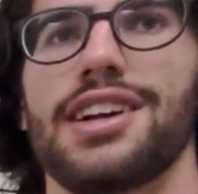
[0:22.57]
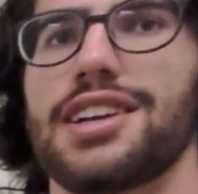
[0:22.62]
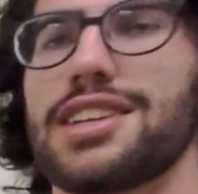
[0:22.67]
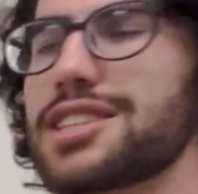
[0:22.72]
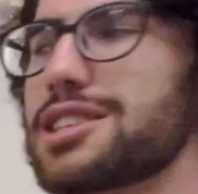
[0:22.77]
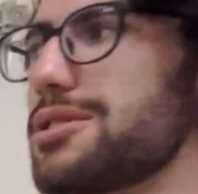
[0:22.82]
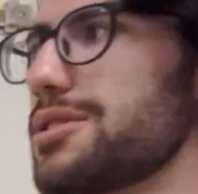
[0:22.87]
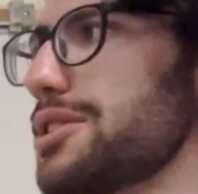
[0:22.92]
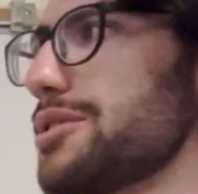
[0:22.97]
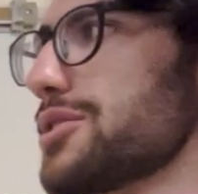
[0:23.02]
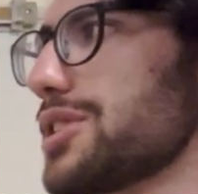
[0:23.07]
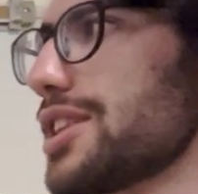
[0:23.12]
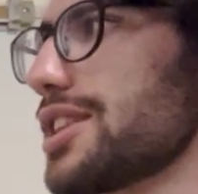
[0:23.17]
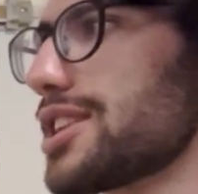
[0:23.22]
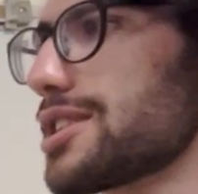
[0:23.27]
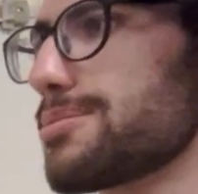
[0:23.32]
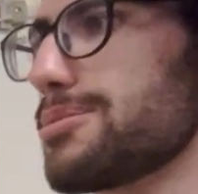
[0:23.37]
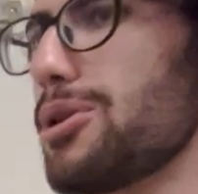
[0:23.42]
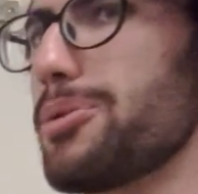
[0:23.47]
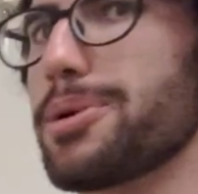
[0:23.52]
So using
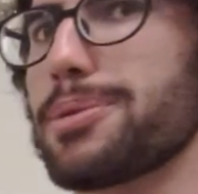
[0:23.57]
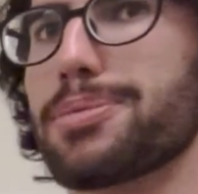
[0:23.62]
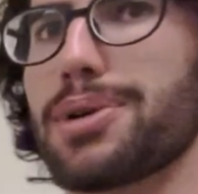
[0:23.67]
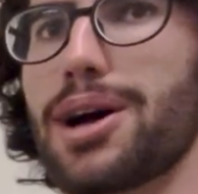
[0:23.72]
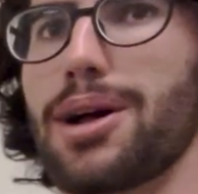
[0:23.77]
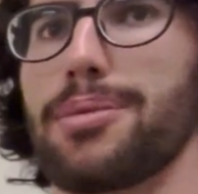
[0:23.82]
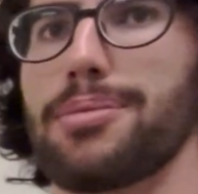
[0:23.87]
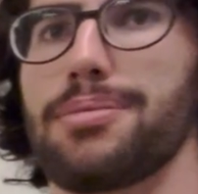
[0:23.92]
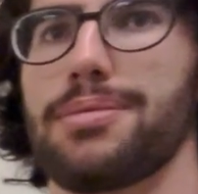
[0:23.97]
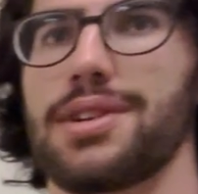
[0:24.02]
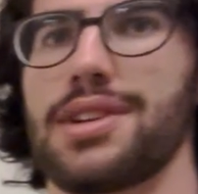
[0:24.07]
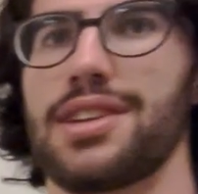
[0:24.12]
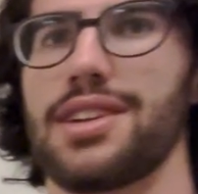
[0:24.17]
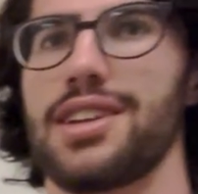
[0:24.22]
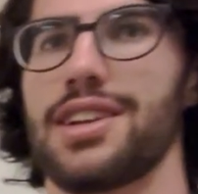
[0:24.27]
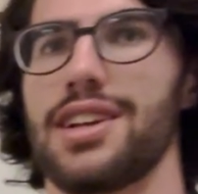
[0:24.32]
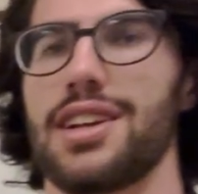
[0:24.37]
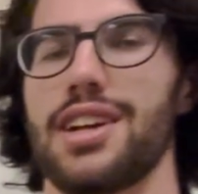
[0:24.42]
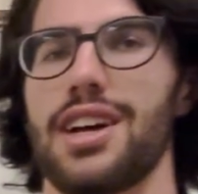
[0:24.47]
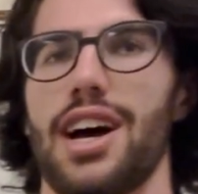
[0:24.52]
this moment
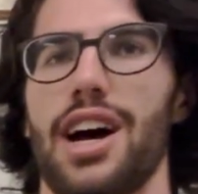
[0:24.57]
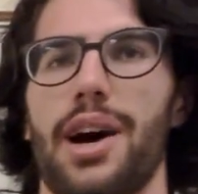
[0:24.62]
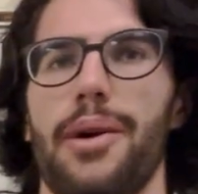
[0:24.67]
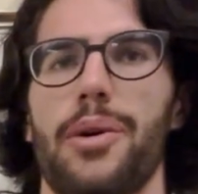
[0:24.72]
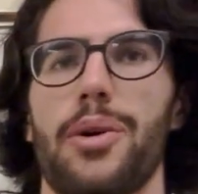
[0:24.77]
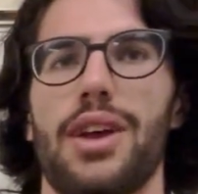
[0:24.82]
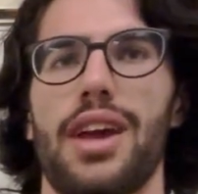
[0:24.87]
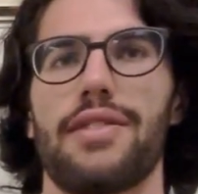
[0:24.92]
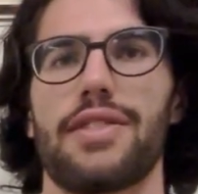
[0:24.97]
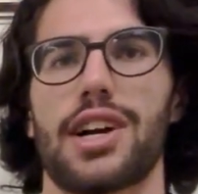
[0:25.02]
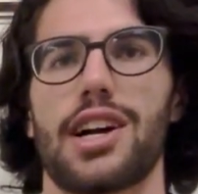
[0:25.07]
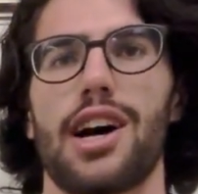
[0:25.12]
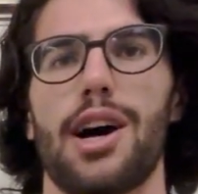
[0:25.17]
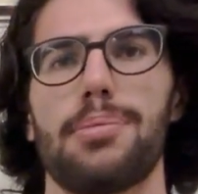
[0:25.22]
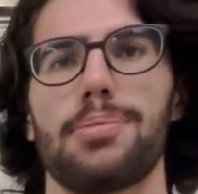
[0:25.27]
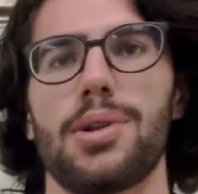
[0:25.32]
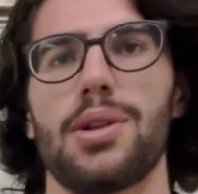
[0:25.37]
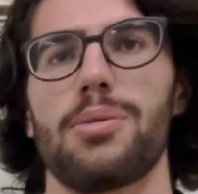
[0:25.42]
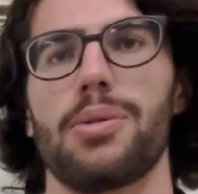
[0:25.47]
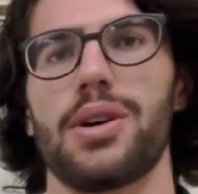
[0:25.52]
problem, uh, when we have a
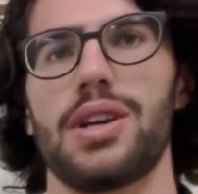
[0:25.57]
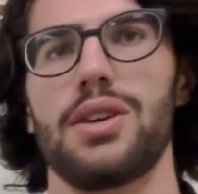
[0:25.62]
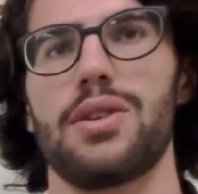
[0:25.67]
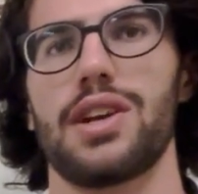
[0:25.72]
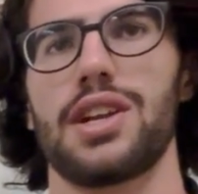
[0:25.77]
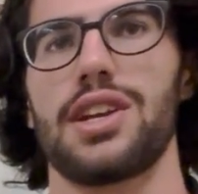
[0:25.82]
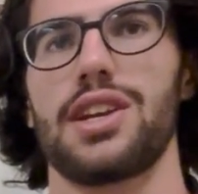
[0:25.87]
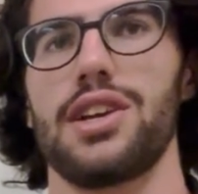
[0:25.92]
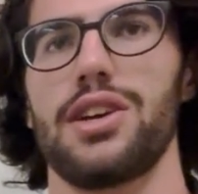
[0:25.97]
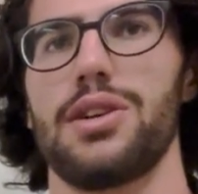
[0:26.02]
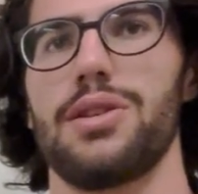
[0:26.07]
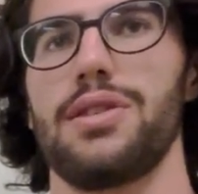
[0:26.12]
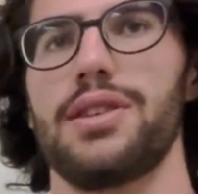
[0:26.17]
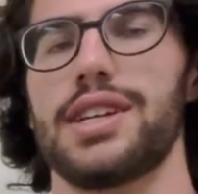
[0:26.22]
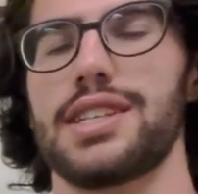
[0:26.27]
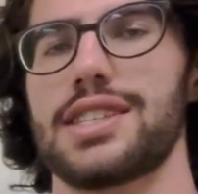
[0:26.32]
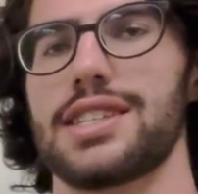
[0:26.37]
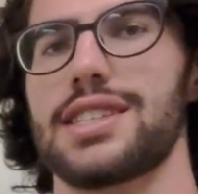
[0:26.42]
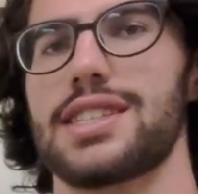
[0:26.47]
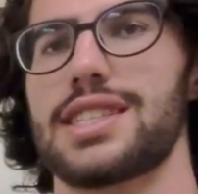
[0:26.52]
couple, what you can do
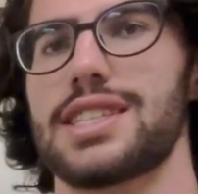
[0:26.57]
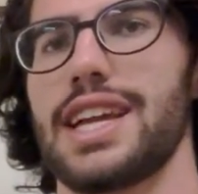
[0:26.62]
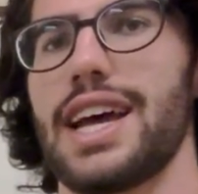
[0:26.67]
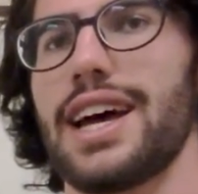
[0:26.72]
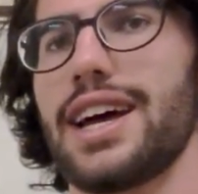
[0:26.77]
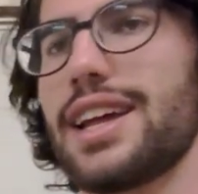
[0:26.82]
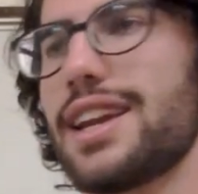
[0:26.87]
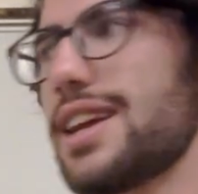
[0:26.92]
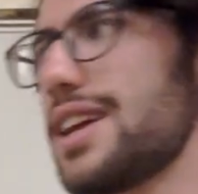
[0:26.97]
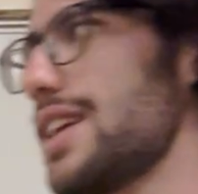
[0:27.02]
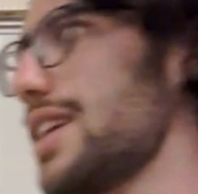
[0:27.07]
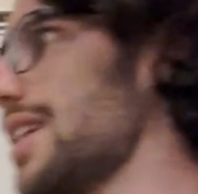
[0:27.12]
is instead,